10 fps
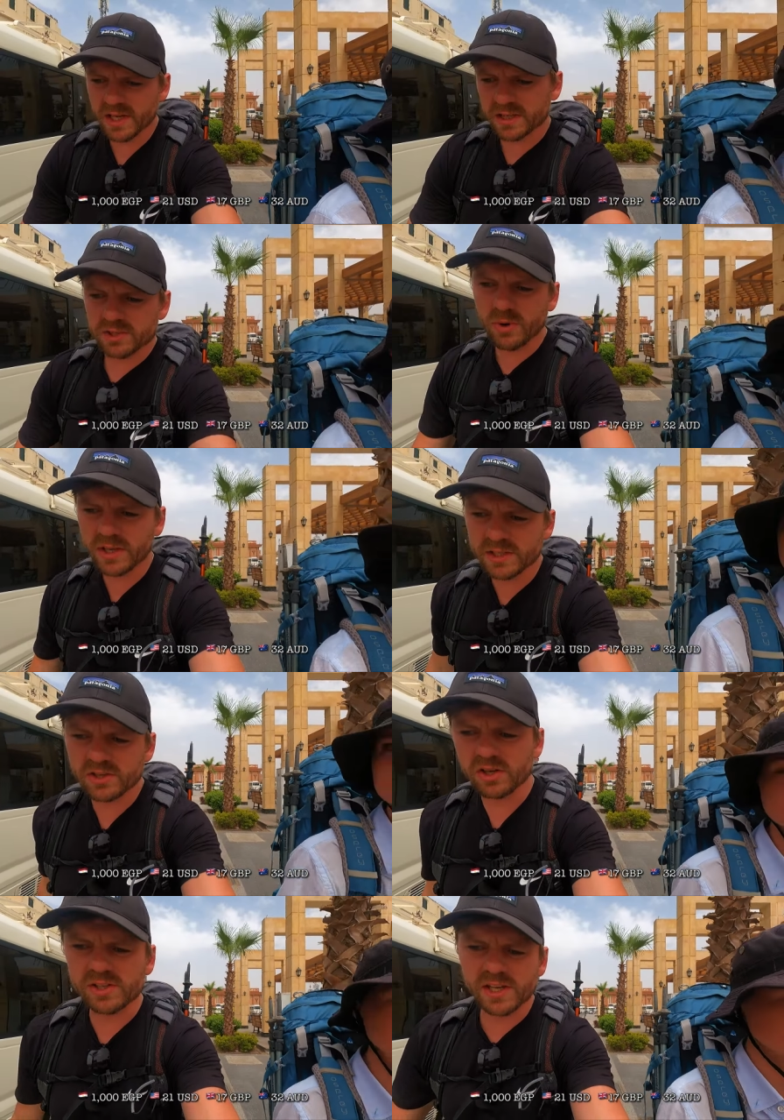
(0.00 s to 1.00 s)
It's like twenty
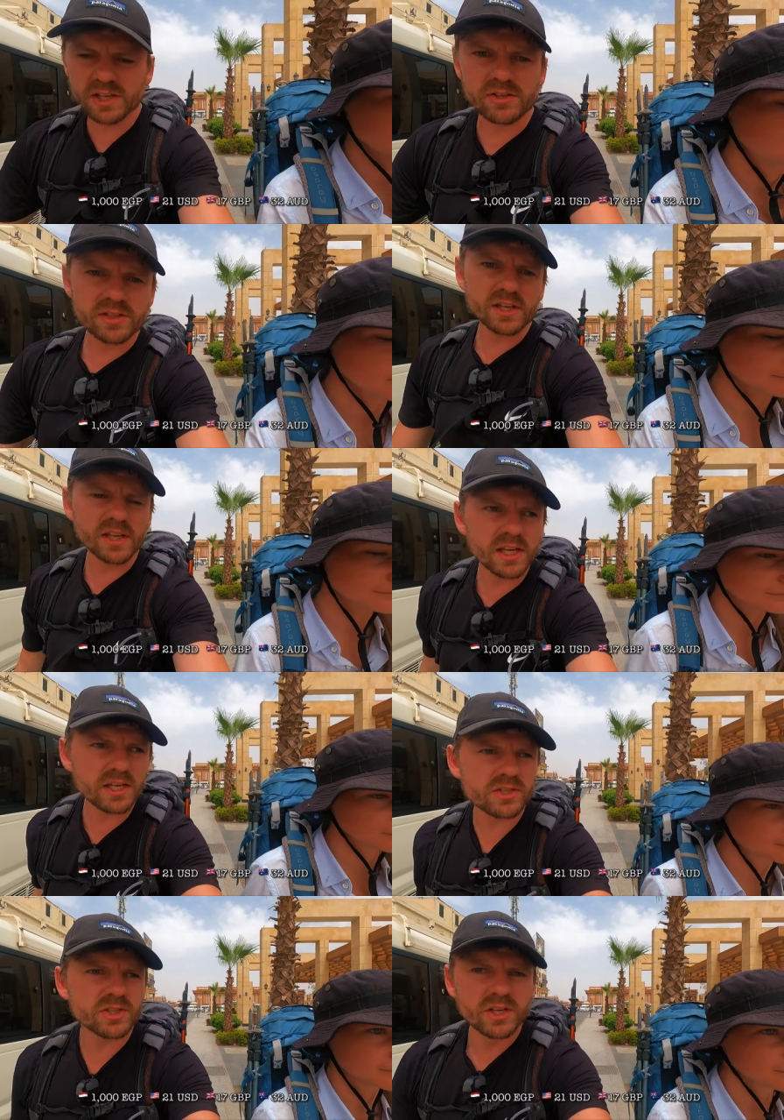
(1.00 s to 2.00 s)
dollars A U D
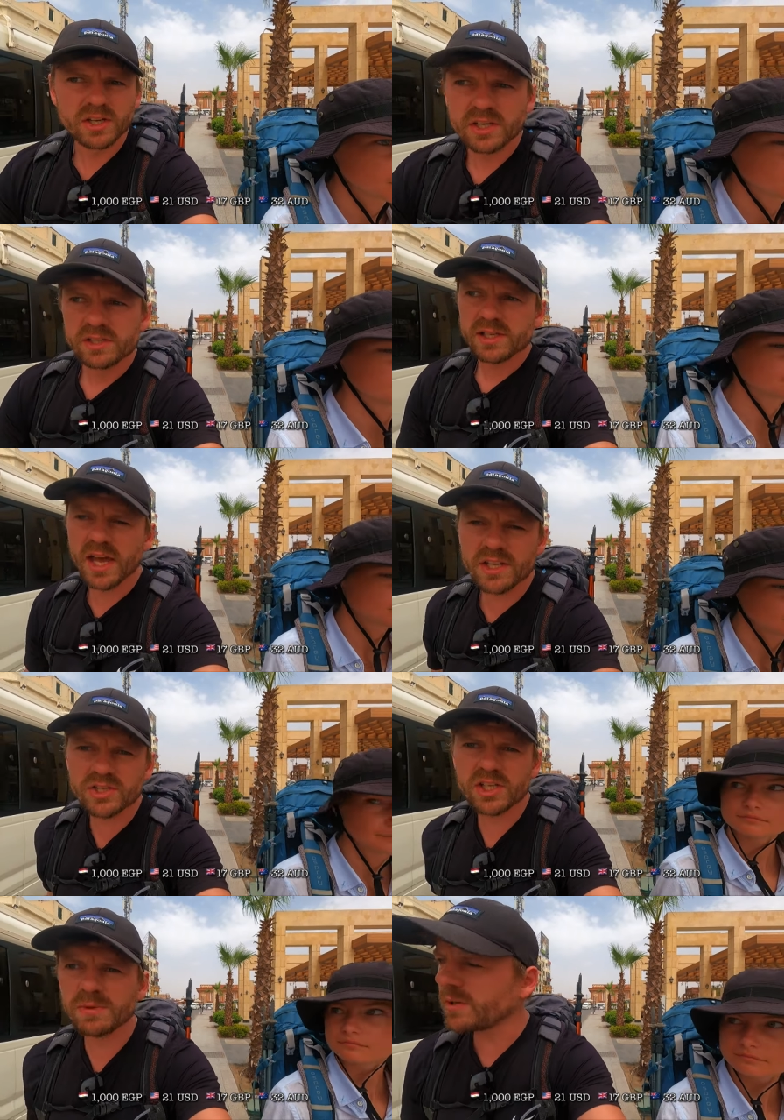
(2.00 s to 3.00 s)
each,
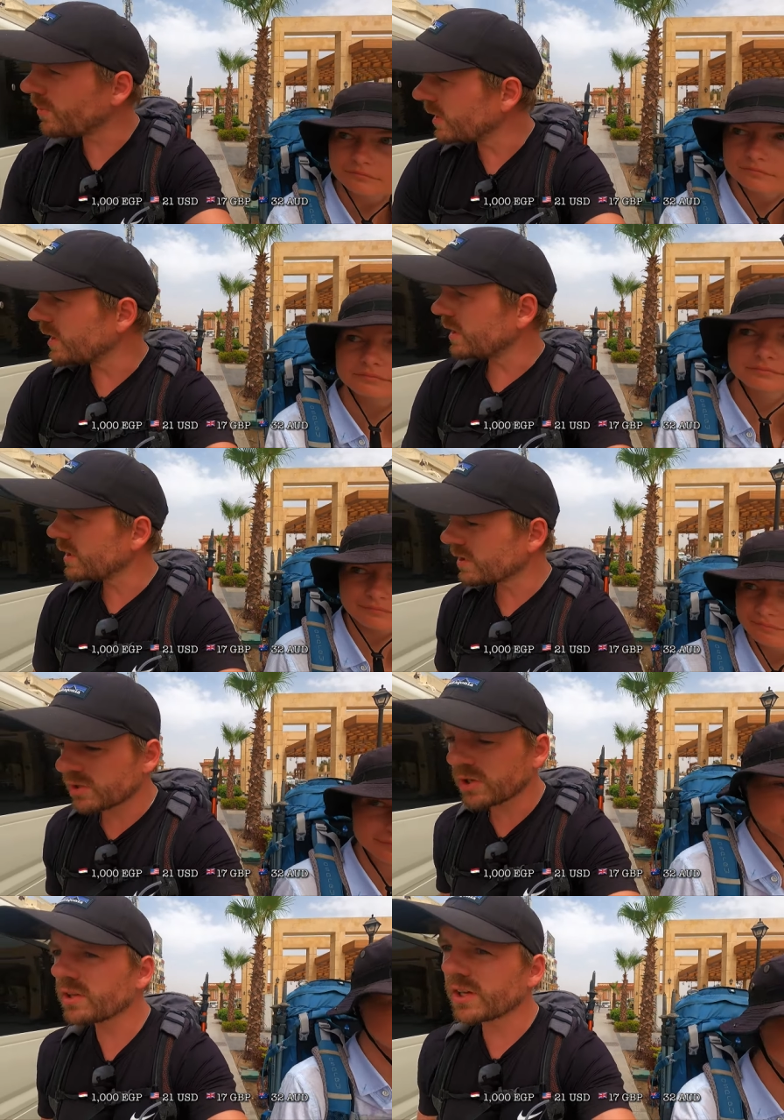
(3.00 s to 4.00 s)
ten G B P each.
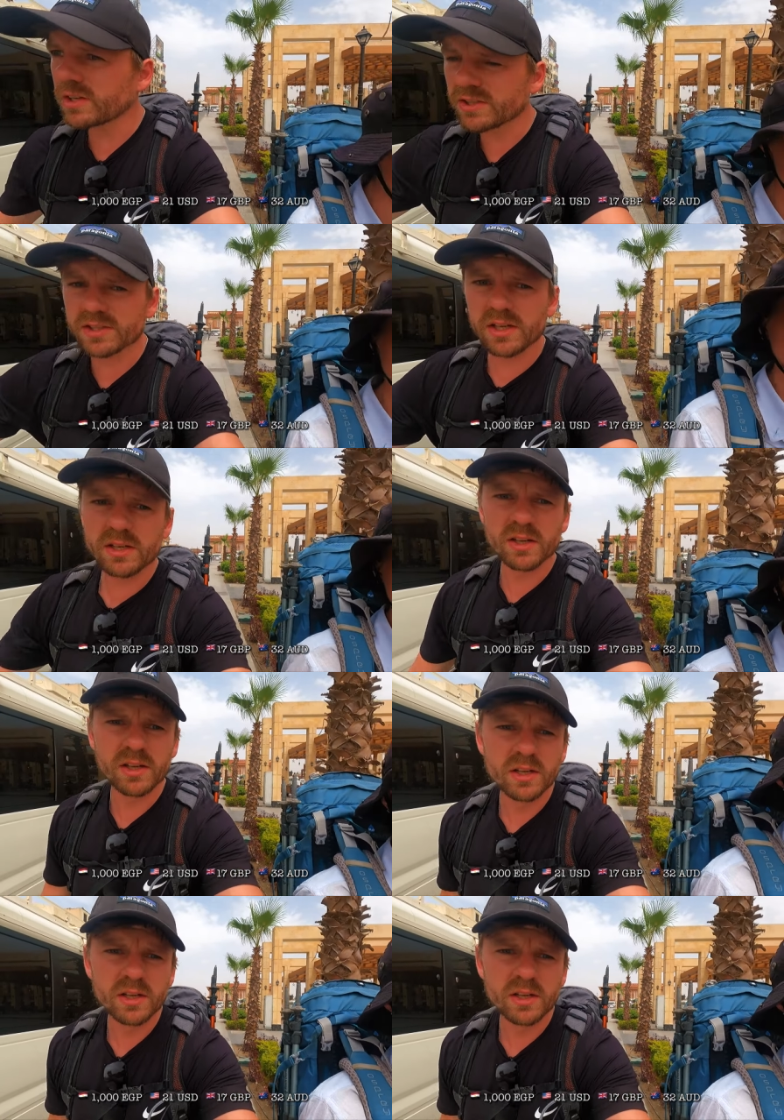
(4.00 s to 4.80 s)
No, thank you, sir.